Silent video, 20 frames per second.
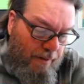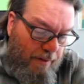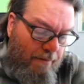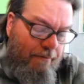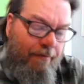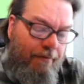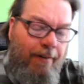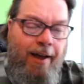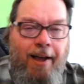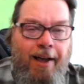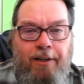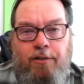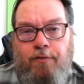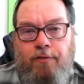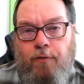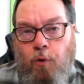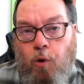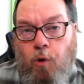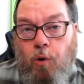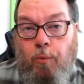Fast
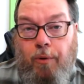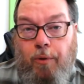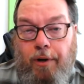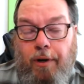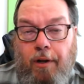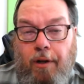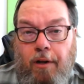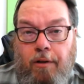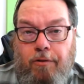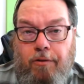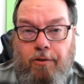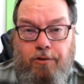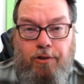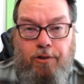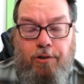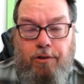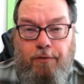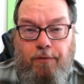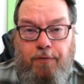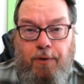forward to
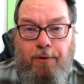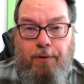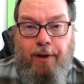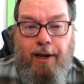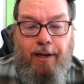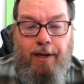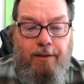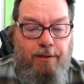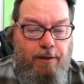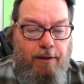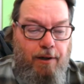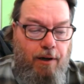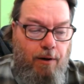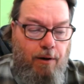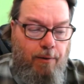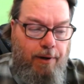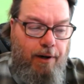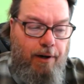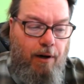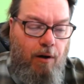just a few days
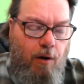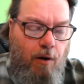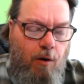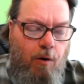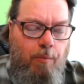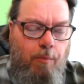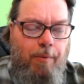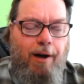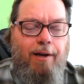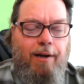ago, and oh my